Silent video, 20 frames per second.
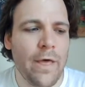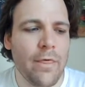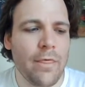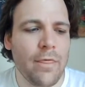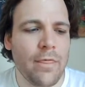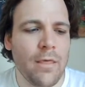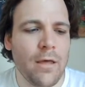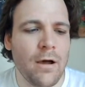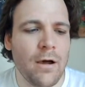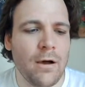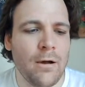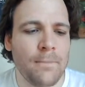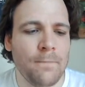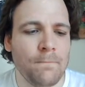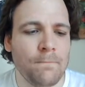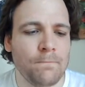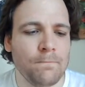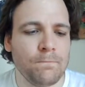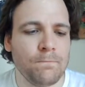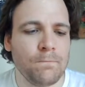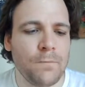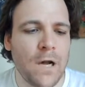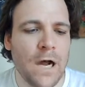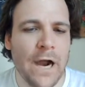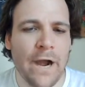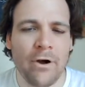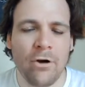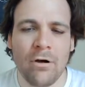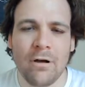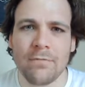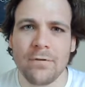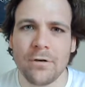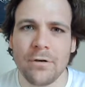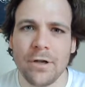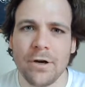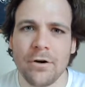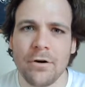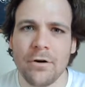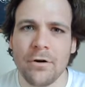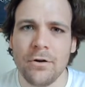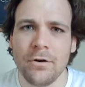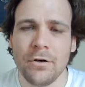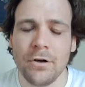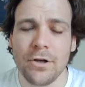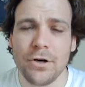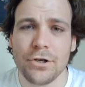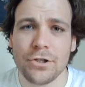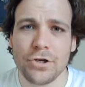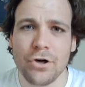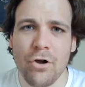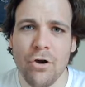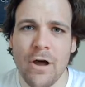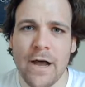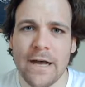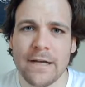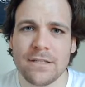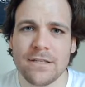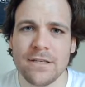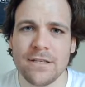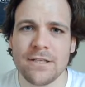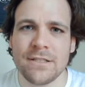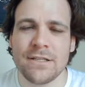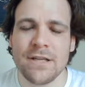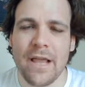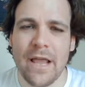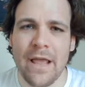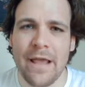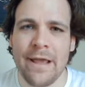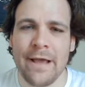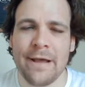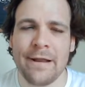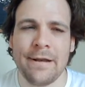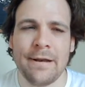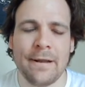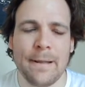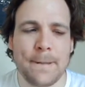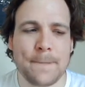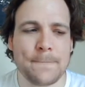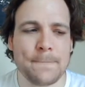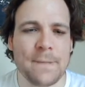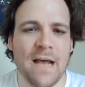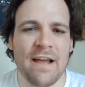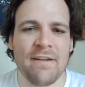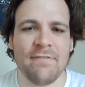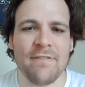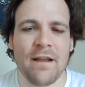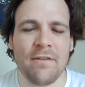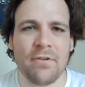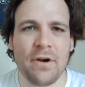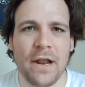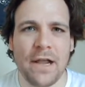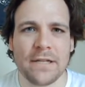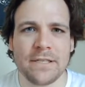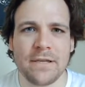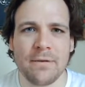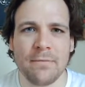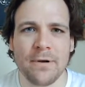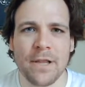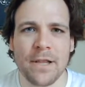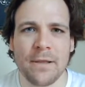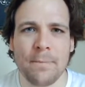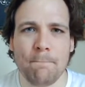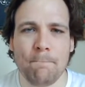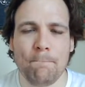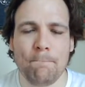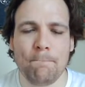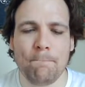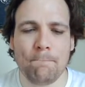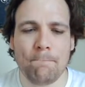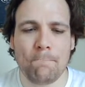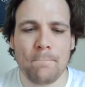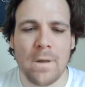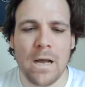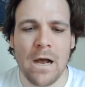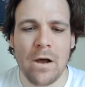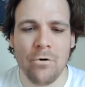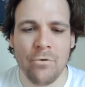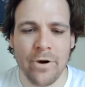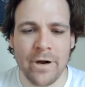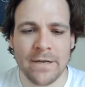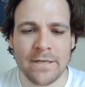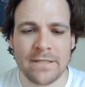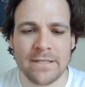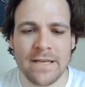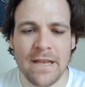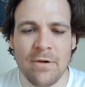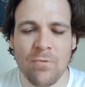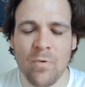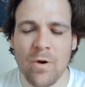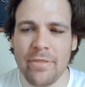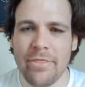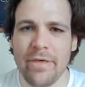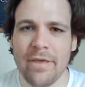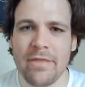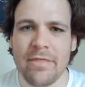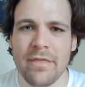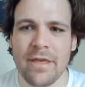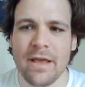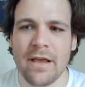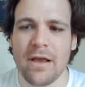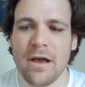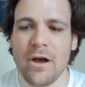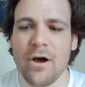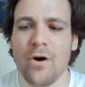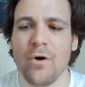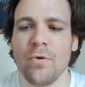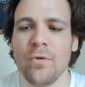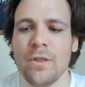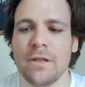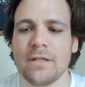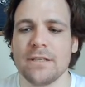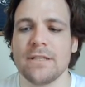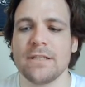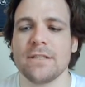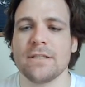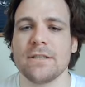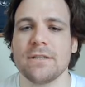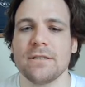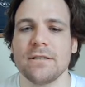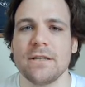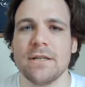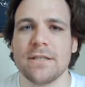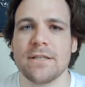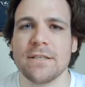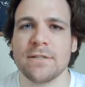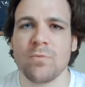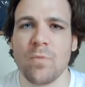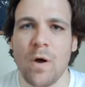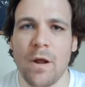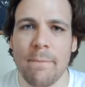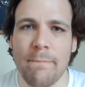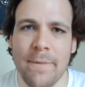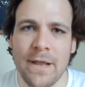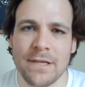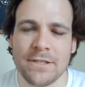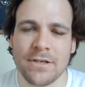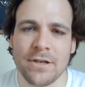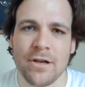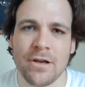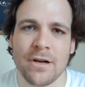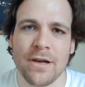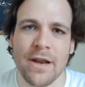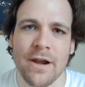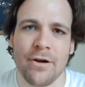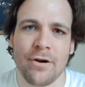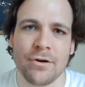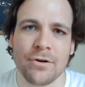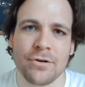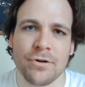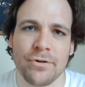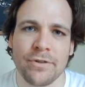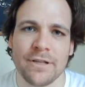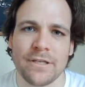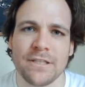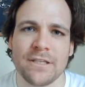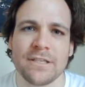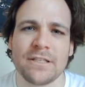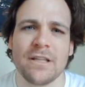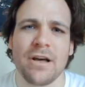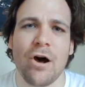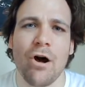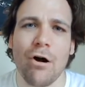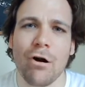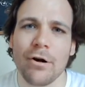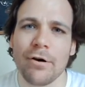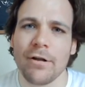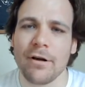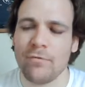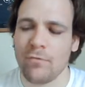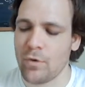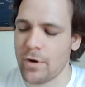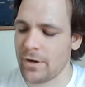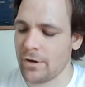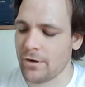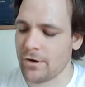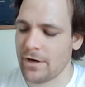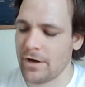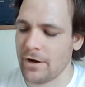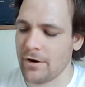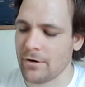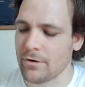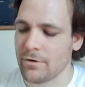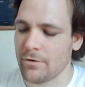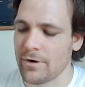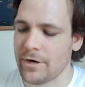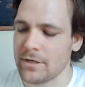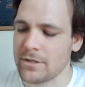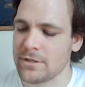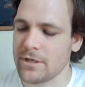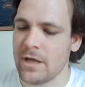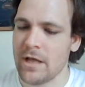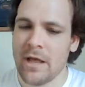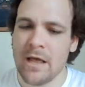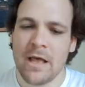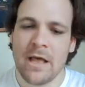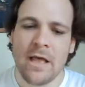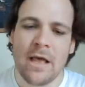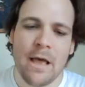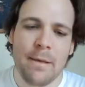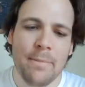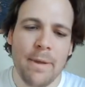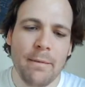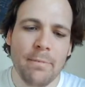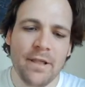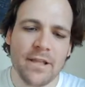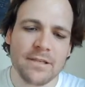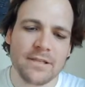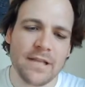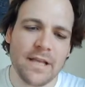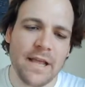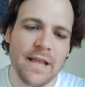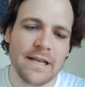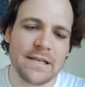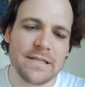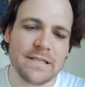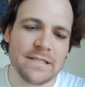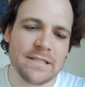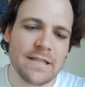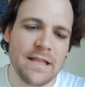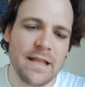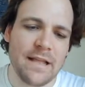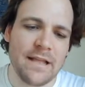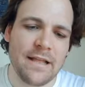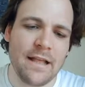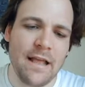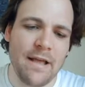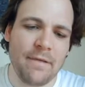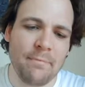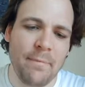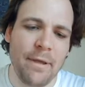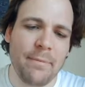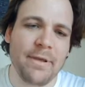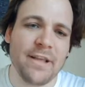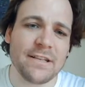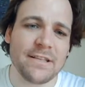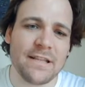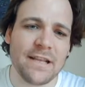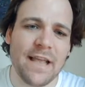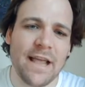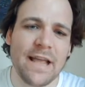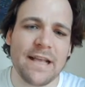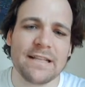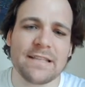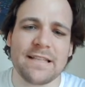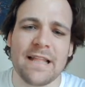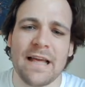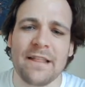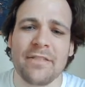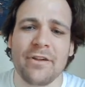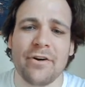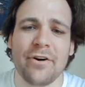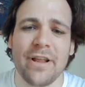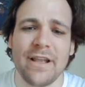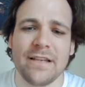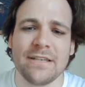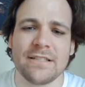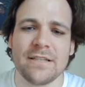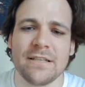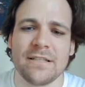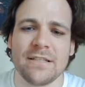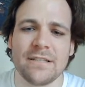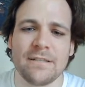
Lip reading: higher level literature classes, and I've never had somebody outright say what they think. Oh, this is what makes a good character. This is the heart of what a good character is. And maybe it's the case that there isn't